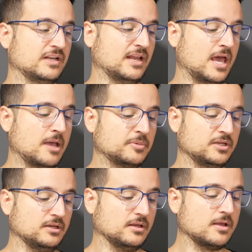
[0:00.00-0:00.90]
that
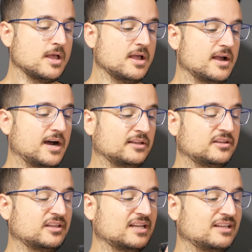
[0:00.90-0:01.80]
happening. Other
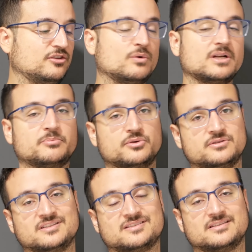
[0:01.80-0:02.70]
than that, you want to
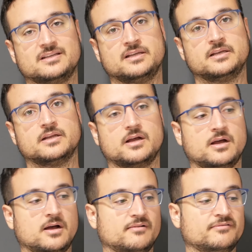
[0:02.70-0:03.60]
put this in
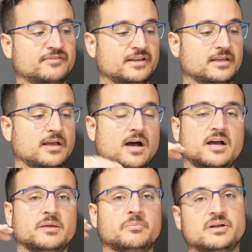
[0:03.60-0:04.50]
a very
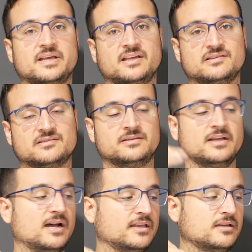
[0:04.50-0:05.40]
high place.
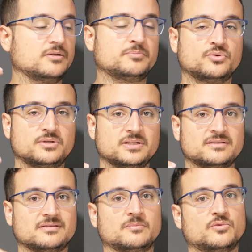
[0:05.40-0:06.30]
The higher you put
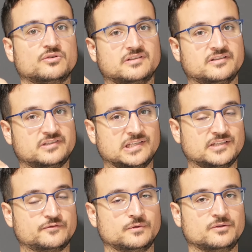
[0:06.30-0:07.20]
it, the more
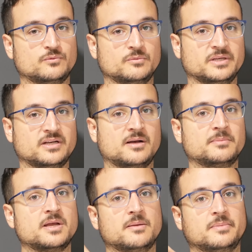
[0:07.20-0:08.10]
successful it will
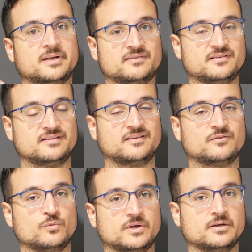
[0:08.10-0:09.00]
become, because this is
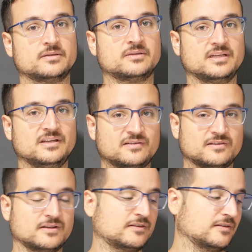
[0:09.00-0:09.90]
where the
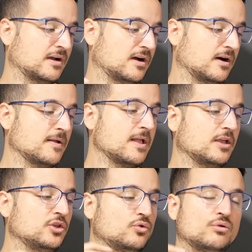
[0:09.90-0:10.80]
insects are.
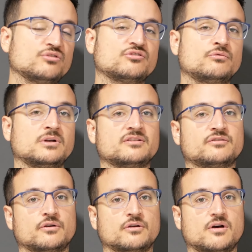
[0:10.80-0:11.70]
You also want to
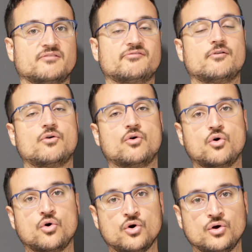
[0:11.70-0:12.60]
turn off
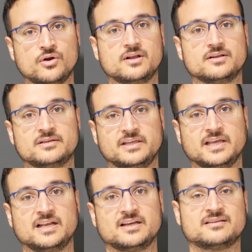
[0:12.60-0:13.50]
all the
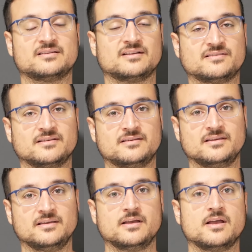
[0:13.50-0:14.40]

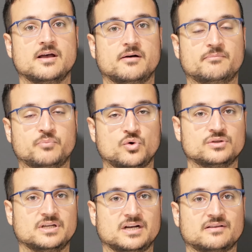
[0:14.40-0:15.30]
electricity
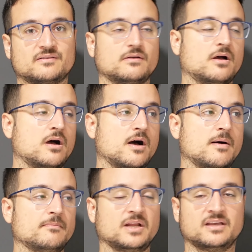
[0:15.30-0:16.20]
products,
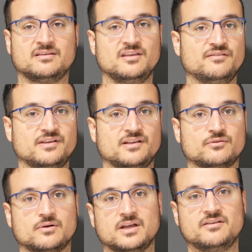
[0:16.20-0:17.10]
um, like T
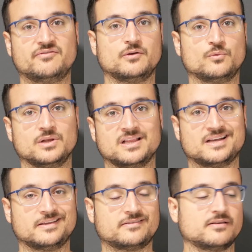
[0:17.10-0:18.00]
Vs or anything with
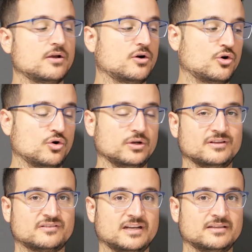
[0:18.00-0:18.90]
lights
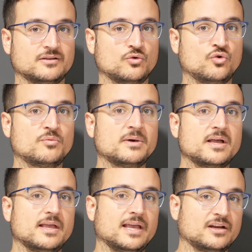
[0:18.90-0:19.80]
inside the room,
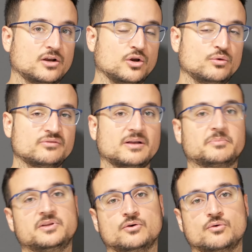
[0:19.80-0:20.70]
and close
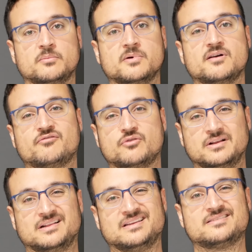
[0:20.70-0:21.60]
up the room for
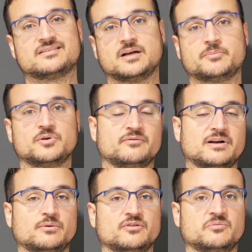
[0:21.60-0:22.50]
at least a couple of
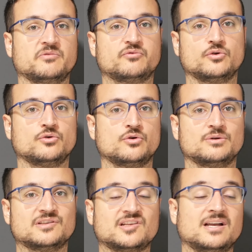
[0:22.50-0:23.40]
hours before you go
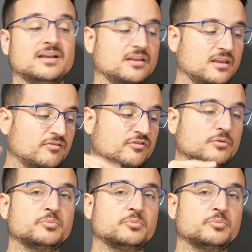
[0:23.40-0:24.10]
inside if you